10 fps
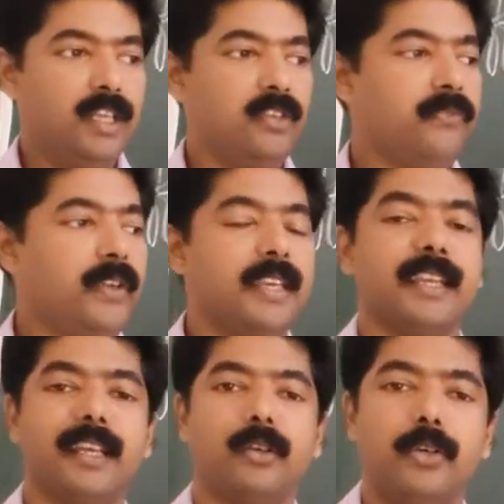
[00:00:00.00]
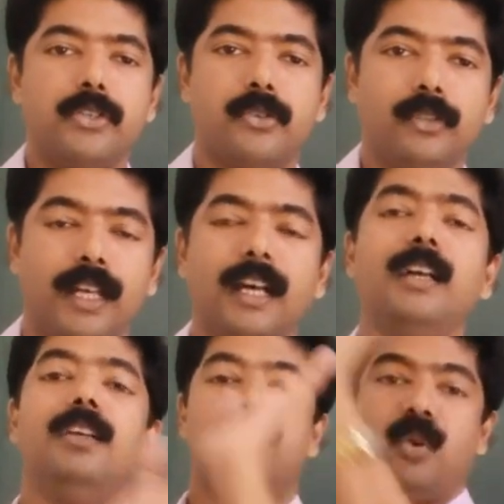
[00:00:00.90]
inferior goods to
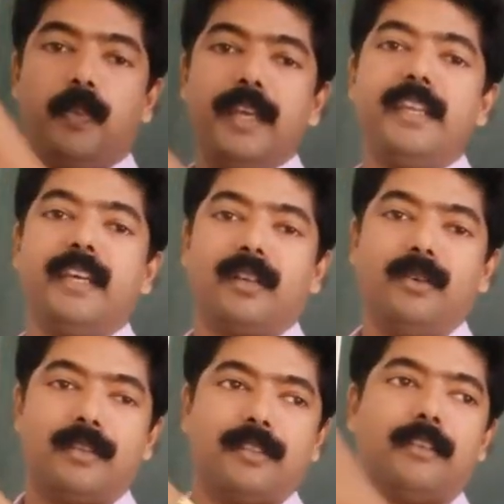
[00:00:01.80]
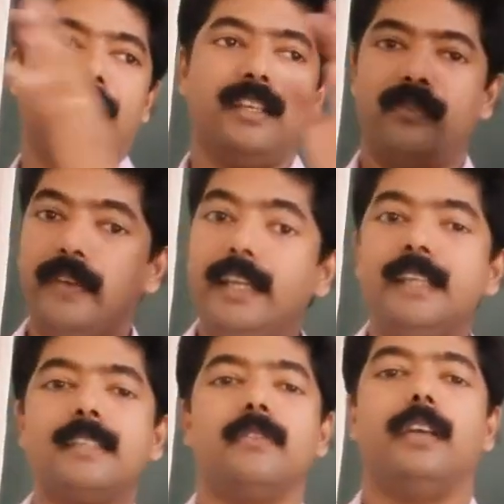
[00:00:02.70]
the superior goods. Right?
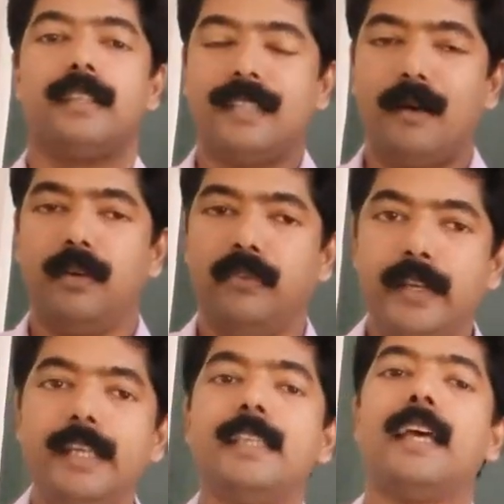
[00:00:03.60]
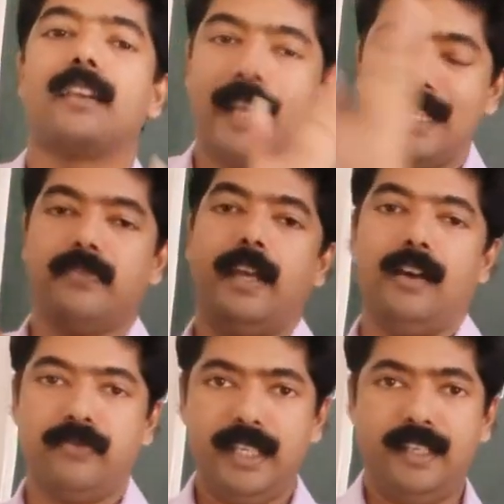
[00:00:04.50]
These example wheat and rice we
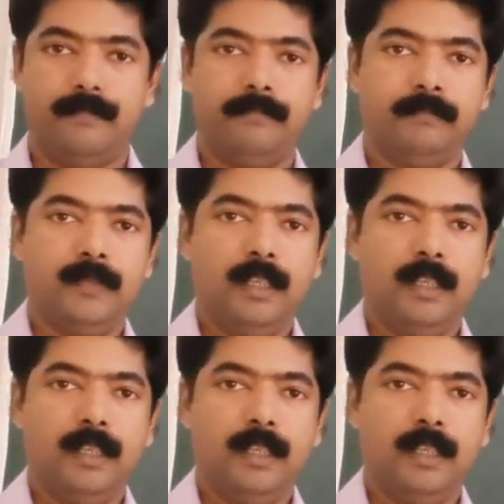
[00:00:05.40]
have seen.